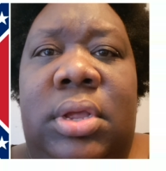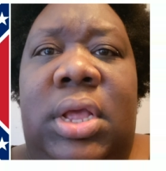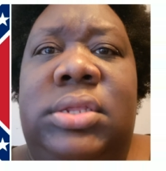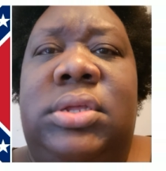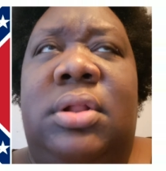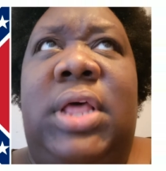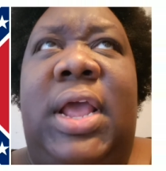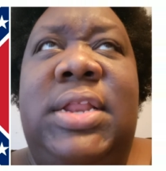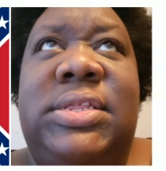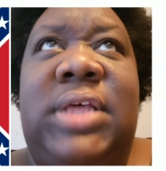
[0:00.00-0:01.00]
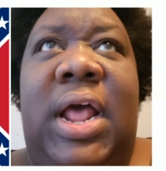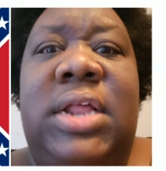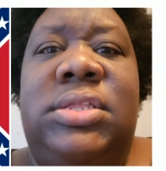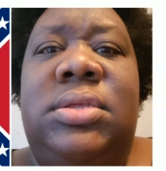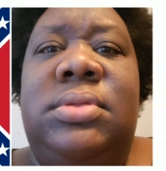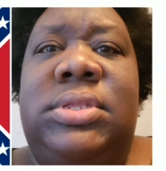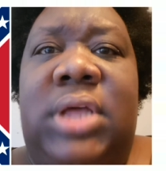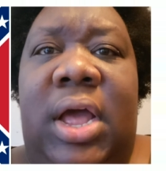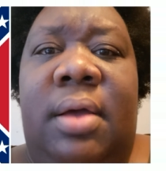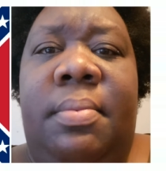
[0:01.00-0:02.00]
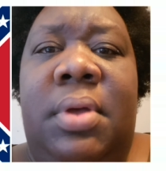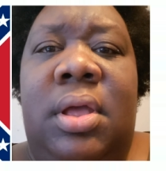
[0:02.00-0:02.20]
And so they decided to stop